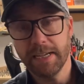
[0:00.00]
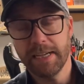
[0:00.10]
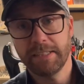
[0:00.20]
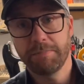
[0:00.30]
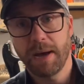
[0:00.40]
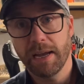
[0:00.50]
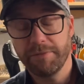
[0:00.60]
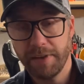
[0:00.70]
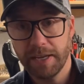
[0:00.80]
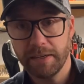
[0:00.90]
is my
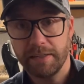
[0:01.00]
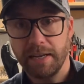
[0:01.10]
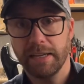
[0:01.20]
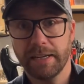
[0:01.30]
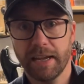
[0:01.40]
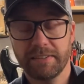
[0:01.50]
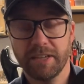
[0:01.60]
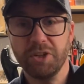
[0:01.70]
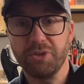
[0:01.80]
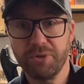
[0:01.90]
Fender
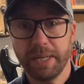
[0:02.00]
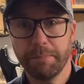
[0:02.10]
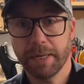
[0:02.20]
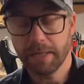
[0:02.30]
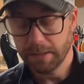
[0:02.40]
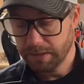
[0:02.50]
Telecaster Dream Build.